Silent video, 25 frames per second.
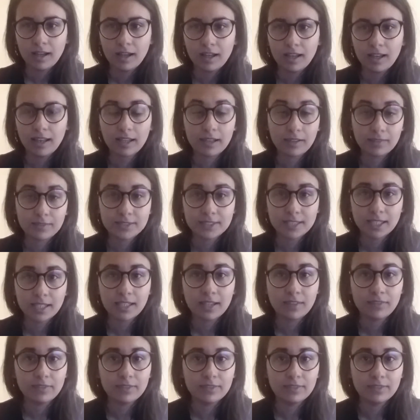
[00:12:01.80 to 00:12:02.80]
Like I've said,
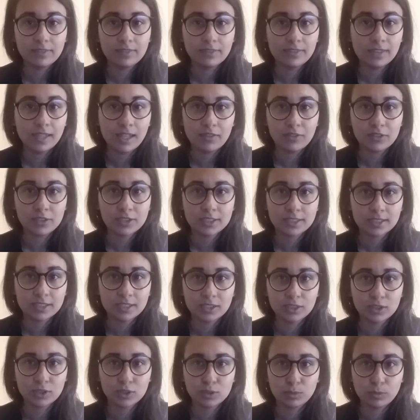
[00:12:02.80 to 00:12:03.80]
I've never
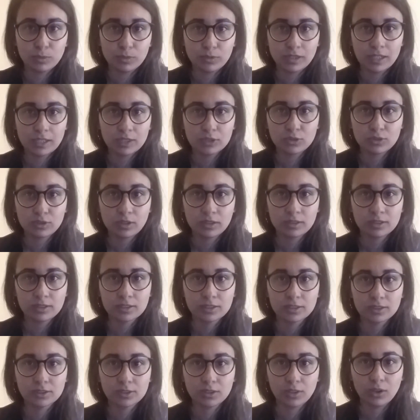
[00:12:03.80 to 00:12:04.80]
seen Supernatural,
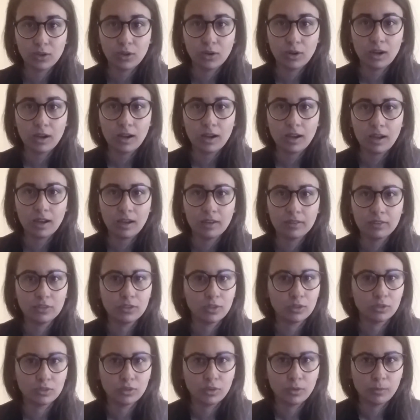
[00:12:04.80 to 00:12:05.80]
so I
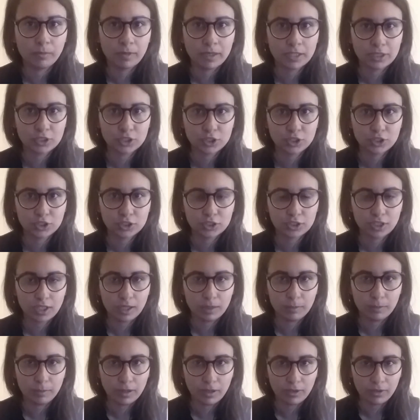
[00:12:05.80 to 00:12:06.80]
don't know much
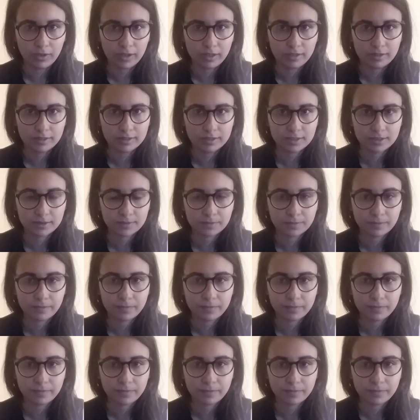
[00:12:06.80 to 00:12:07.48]
about it.